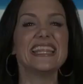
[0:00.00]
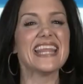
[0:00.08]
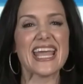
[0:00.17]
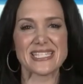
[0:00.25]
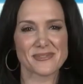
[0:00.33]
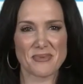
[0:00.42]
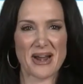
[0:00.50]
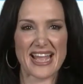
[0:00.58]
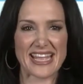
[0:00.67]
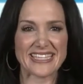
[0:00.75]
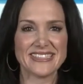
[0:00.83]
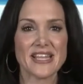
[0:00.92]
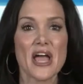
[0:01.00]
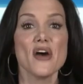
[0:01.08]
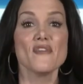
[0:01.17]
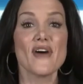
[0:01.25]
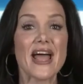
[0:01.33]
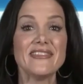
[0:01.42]
Thanks, Brian.
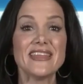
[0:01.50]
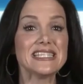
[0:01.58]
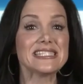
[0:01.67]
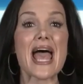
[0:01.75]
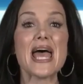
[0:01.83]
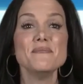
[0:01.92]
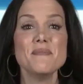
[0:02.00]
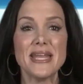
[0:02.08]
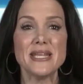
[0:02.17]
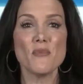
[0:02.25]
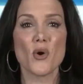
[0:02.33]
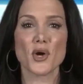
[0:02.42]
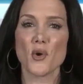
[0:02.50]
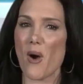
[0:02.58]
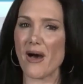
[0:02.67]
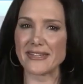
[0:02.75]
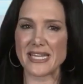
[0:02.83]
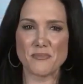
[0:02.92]
Find this and many more
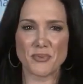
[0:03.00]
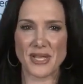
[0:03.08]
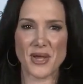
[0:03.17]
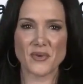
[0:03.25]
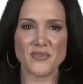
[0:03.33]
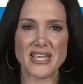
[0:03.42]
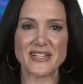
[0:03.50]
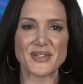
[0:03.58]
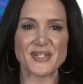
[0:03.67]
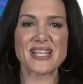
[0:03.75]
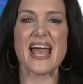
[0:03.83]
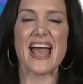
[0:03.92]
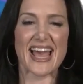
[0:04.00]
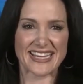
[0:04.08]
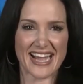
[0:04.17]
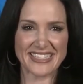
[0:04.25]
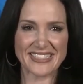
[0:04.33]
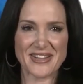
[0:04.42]
quality pre-owned vehicles at
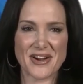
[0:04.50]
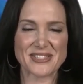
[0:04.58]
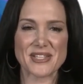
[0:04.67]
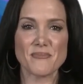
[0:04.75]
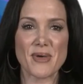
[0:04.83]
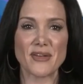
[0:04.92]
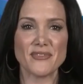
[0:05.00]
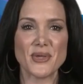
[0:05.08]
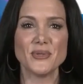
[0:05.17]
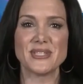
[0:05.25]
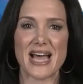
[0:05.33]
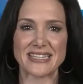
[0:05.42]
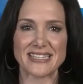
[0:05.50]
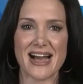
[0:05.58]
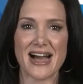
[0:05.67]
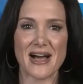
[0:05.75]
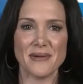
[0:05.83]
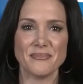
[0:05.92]
Honda Cars of Bellevue dot
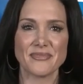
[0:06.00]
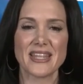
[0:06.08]
com.